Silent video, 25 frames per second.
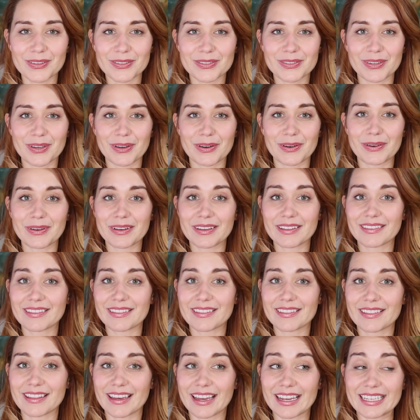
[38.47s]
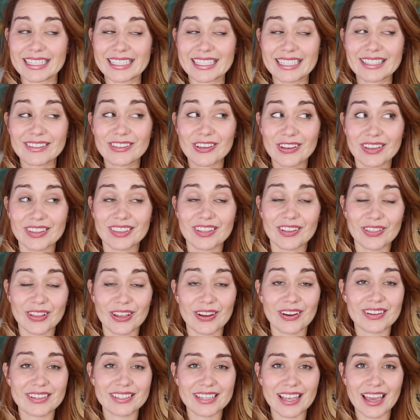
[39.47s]
Also, I did look at the
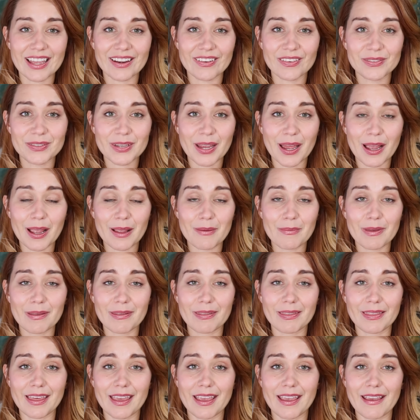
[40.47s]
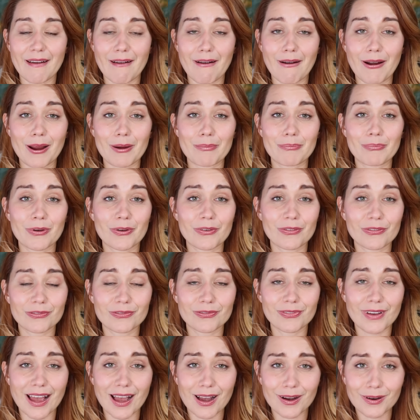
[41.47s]
lyrics ahead of time. They are
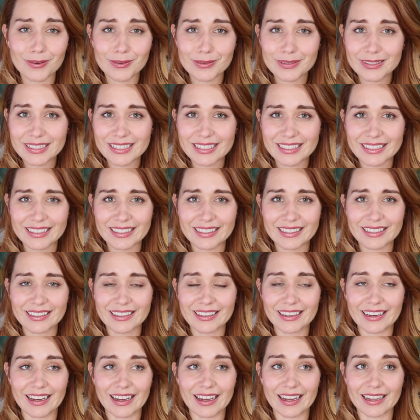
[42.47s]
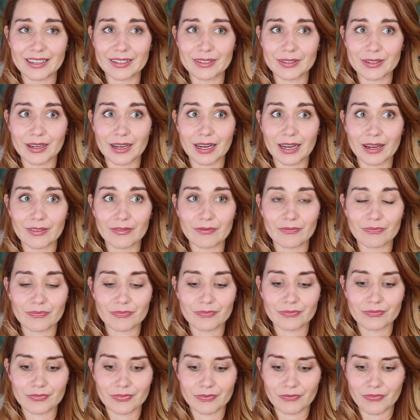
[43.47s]
profound and uh,
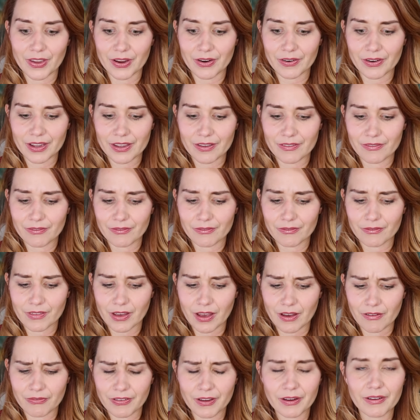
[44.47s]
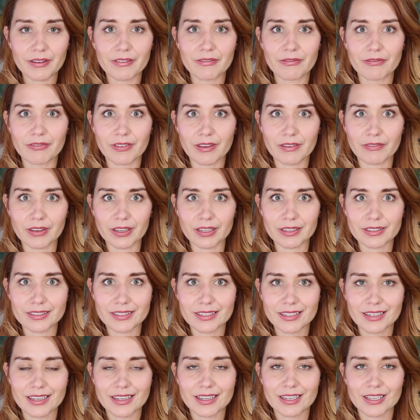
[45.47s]
very, uh, very
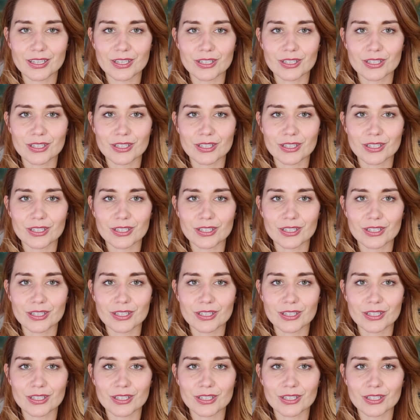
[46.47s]
vivid.